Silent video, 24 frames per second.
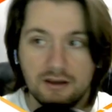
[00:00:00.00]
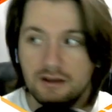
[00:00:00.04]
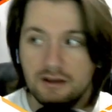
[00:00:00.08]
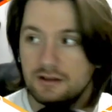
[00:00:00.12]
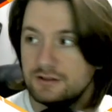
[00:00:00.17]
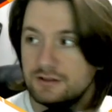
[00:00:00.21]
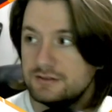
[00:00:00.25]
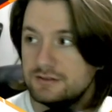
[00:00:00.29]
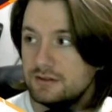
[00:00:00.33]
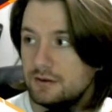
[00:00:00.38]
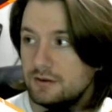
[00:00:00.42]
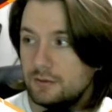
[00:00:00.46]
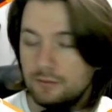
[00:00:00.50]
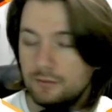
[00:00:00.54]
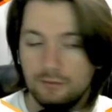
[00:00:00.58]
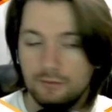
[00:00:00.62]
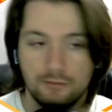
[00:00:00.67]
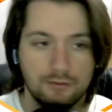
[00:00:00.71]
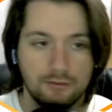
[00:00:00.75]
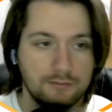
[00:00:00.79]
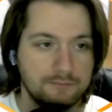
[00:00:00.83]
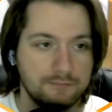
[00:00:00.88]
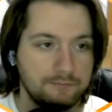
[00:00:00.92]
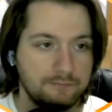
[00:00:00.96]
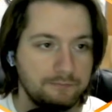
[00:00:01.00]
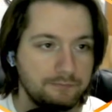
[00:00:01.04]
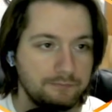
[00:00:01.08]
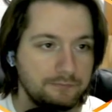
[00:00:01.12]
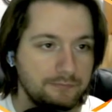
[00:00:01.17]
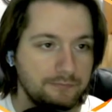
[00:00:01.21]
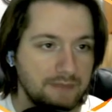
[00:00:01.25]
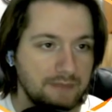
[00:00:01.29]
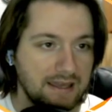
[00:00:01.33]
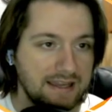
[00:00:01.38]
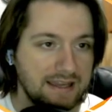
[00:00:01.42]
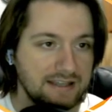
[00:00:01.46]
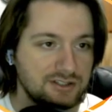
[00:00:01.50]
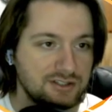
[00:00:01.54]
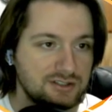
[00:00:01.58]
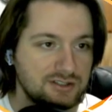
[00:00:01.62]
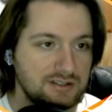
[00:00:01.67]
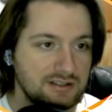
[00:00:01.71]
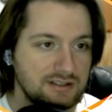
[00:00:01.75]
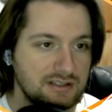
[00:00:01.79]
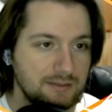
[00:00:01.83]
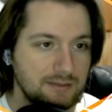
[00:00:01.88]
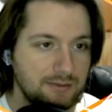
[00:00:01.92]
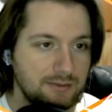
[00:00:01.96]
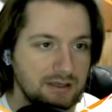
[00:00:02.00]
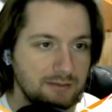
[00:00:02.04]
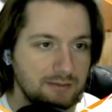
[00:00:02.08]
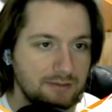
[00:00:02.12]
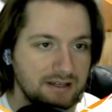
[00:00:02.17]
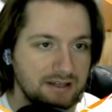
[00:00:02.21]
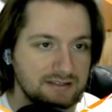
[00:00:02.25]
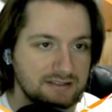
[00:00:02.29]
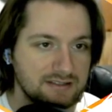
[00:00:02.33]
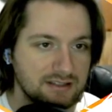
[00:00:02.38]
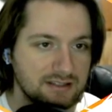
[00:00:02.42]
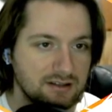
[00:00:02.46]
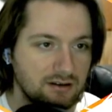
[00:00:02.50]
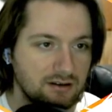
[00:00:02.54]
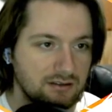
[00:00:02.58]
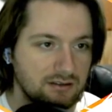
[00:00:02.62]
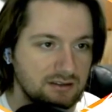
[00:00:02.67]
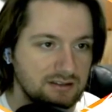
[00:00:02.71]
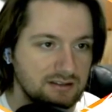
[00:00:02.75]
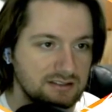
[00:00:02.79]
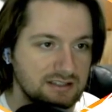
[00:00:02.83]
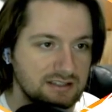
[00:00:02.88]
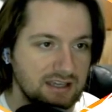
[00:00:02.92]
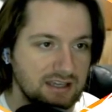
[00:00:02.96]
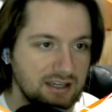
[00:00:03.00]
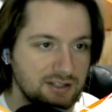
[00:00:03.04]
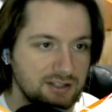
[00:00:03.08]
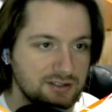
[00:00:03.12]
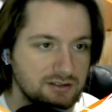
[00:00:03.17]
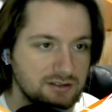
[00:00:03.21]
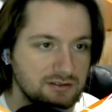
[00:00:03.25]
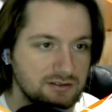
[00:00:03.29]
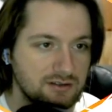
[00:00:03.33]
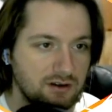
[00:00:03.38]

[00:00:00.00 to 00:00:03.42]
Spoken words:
So HTTP basic authentication,